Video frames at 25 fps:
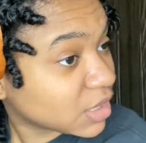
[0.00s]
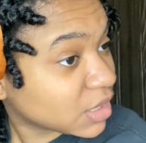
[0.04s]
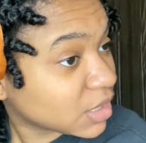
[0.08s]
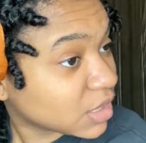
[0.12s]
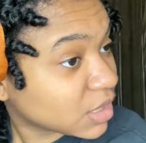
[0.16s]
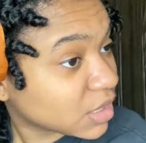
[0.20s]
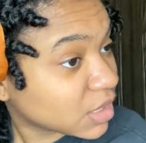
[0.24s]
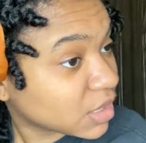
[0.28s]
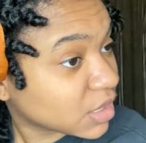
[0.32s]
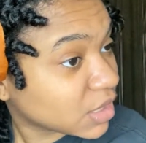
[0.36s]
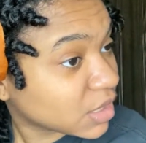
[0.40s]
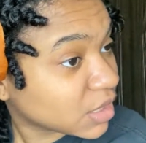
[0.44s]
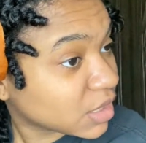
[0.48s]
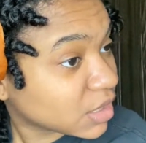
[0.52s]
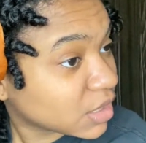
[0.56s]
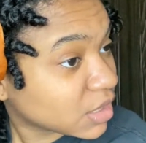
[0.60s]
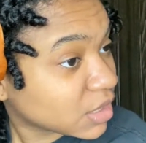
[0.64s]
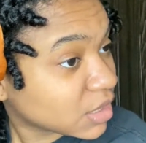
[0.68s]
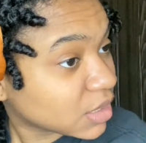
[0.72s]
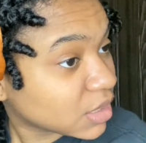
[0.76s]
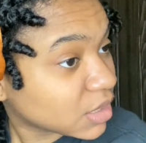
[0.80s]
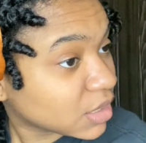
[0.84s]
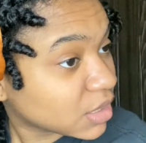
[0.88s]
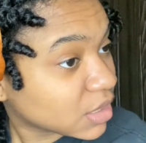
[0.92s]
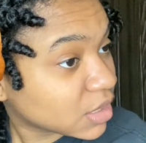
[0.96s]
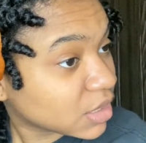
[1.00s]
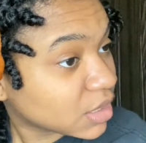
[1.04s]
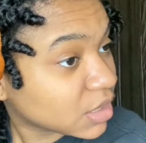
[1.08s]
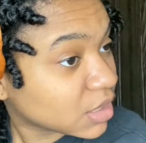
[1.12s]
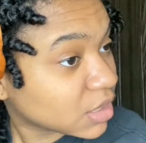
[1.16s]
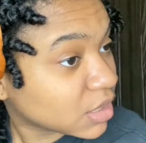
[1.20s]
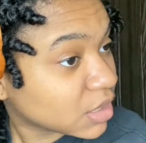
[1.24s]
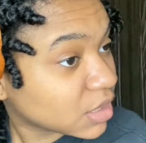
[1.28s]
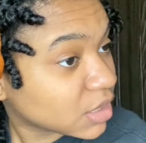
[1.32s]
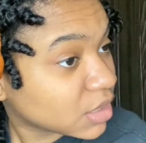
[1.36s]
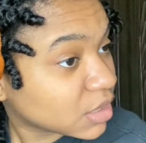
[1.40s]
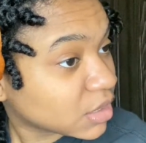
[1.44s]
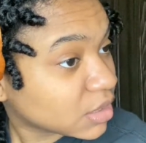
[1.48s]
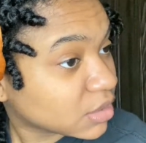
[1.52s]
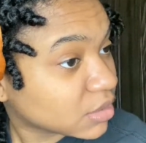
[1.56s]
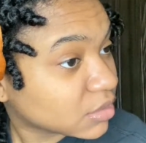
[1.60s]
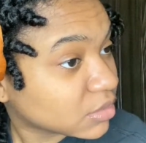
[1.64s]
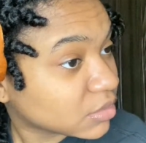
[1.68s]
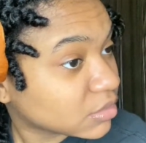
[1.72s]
[no speech]